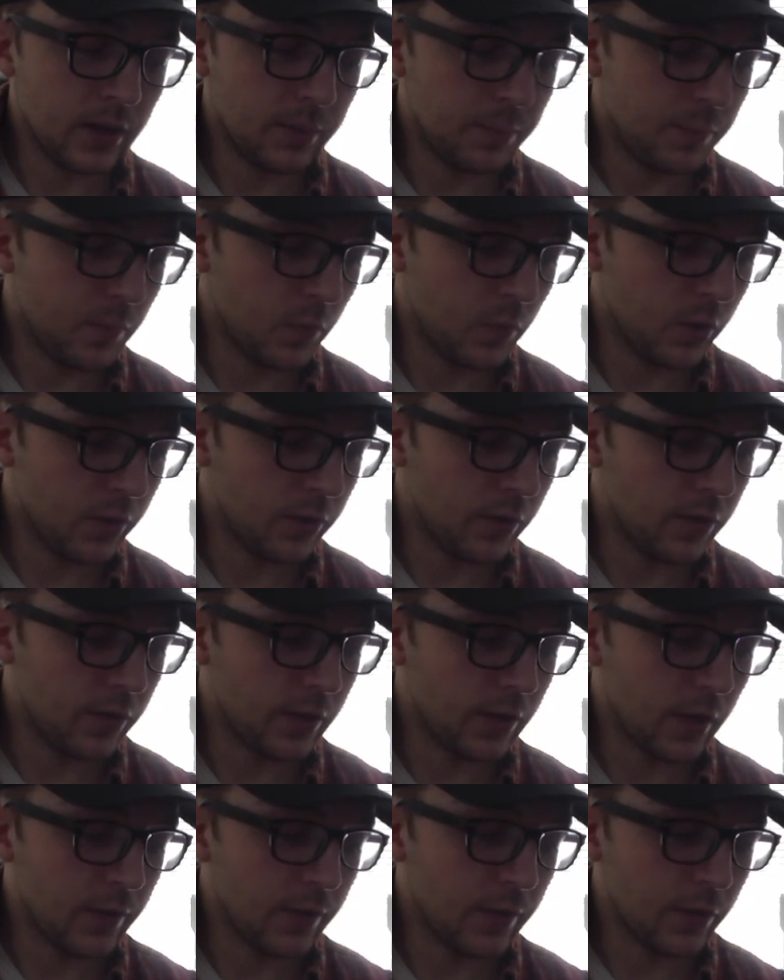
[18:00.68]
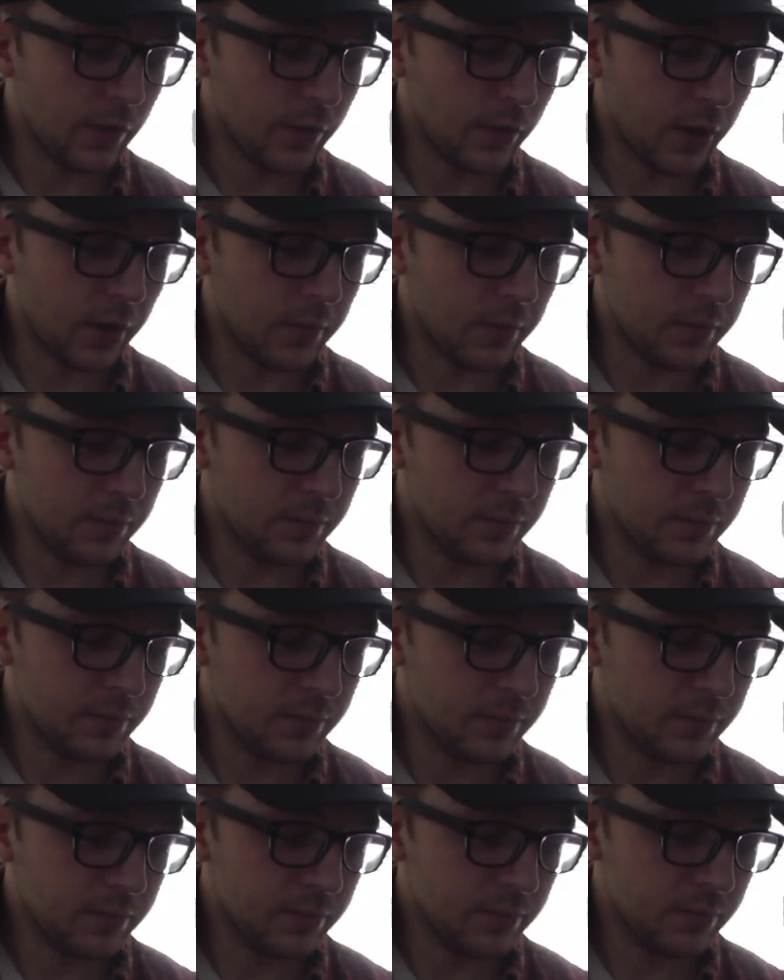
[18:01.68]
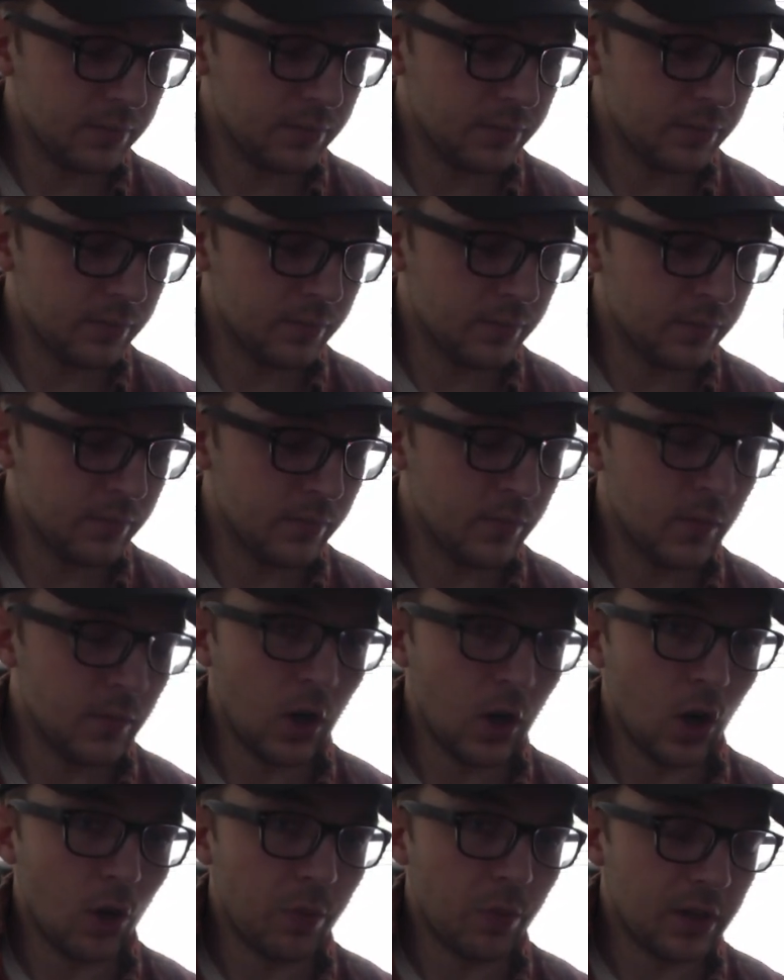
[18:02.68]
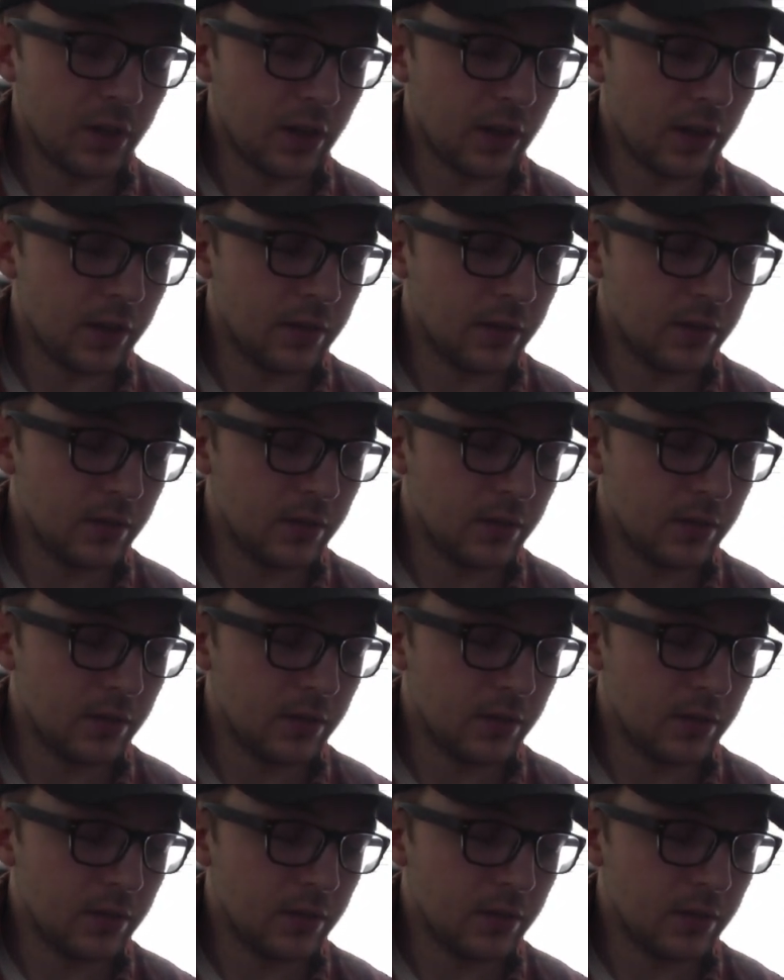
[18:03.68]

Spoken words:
what is it, 7th fret, open again,